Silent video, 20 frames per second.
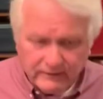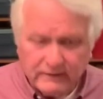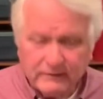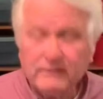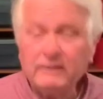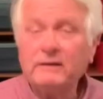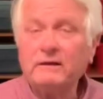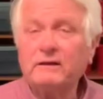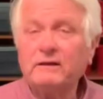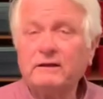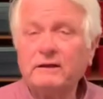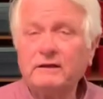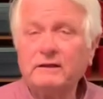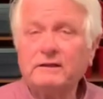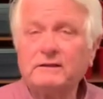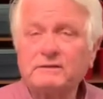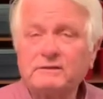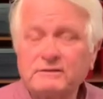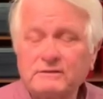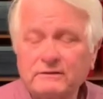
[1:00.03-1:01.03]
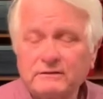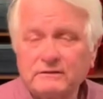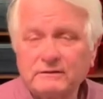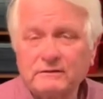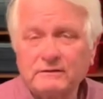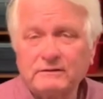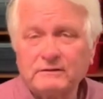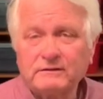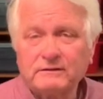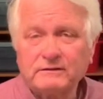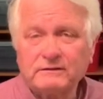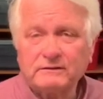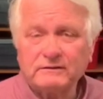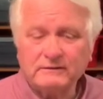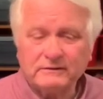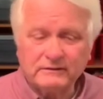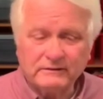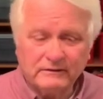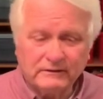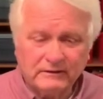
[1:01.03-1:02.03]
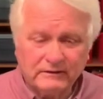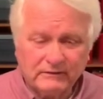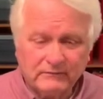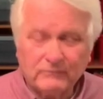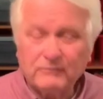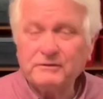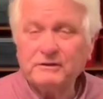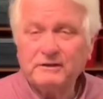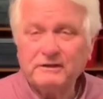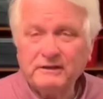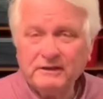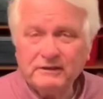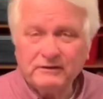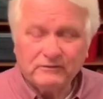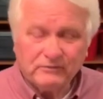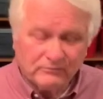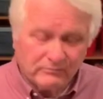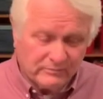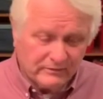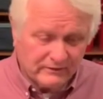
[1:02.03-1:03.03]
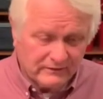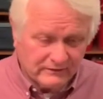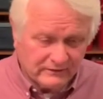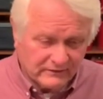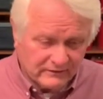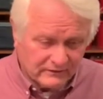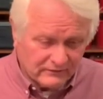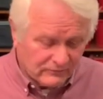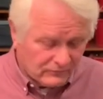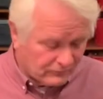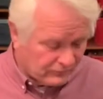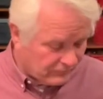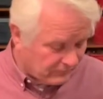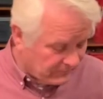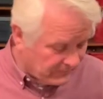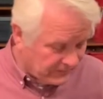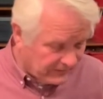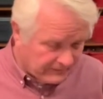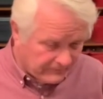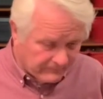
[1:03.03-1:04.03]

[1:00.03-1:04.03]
ingredients on what you need to build a loaf of bread.